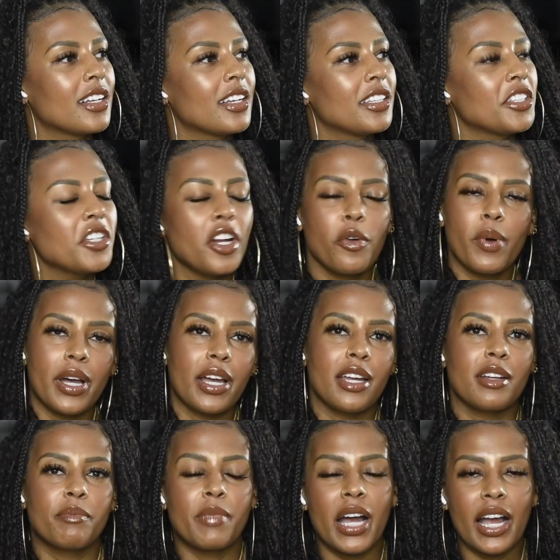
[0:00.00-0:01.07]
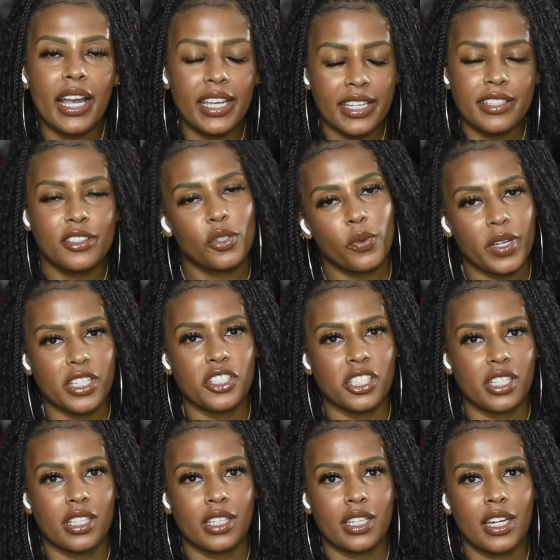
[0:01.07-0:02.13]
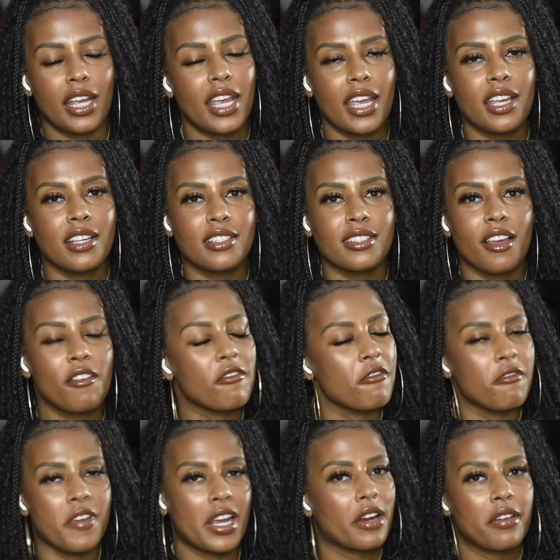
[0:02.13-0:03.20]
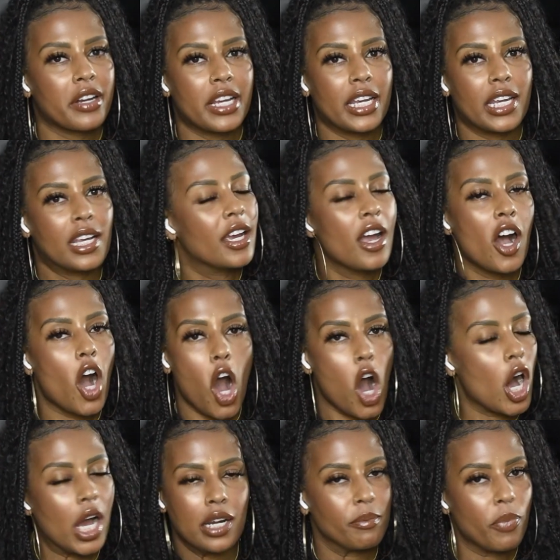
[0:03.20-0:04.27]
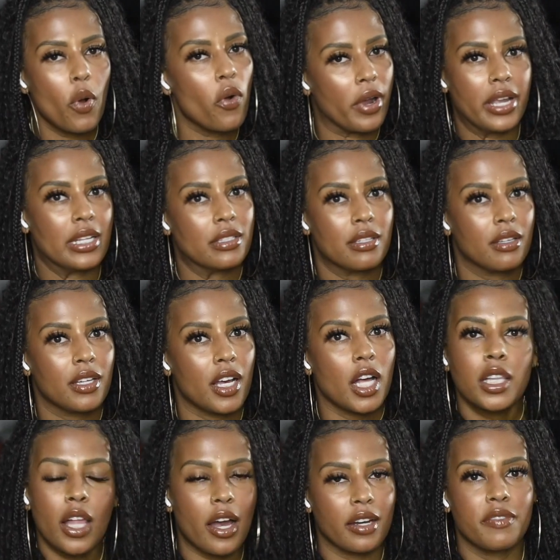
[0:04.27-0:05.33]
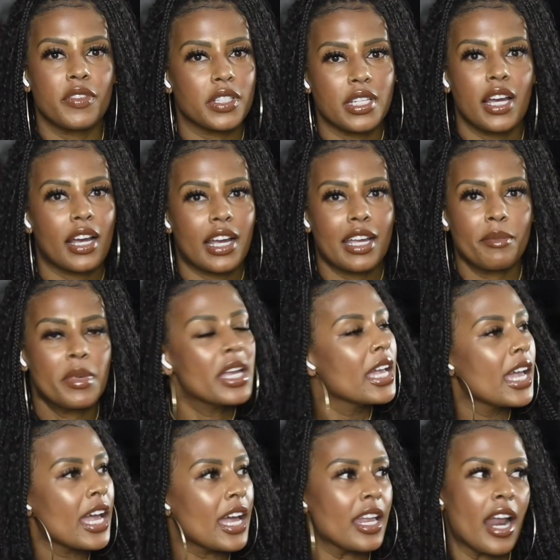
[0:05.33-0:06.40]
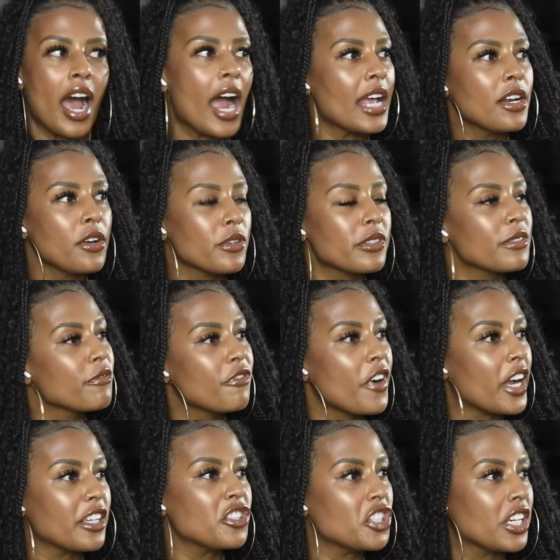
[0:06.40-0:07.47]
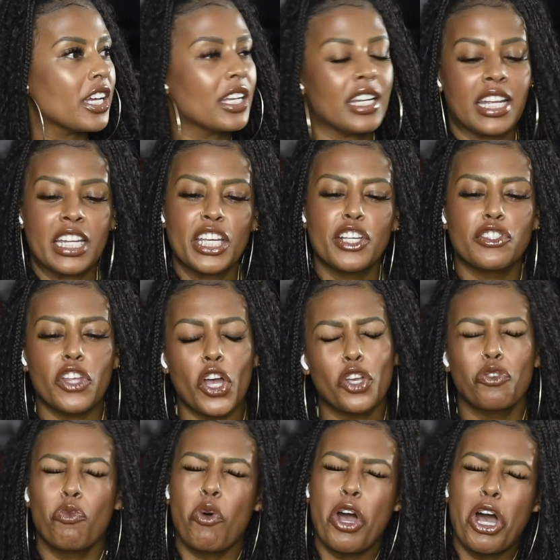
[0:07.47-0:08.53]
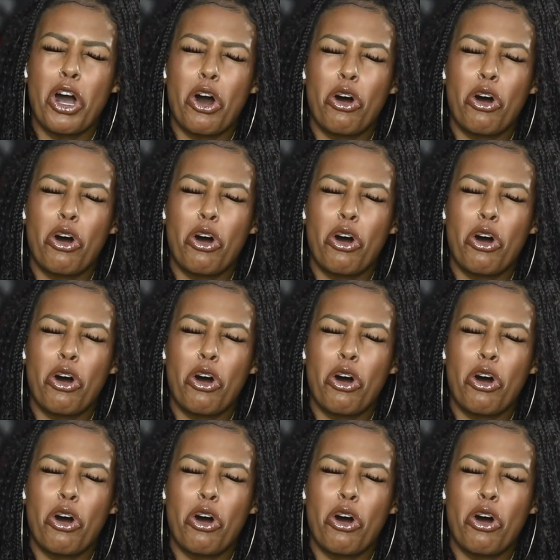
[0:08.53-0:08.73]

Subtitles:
You know what? My intuition is very on point a lot of the time. And I know some fuck shit. And he's like, well,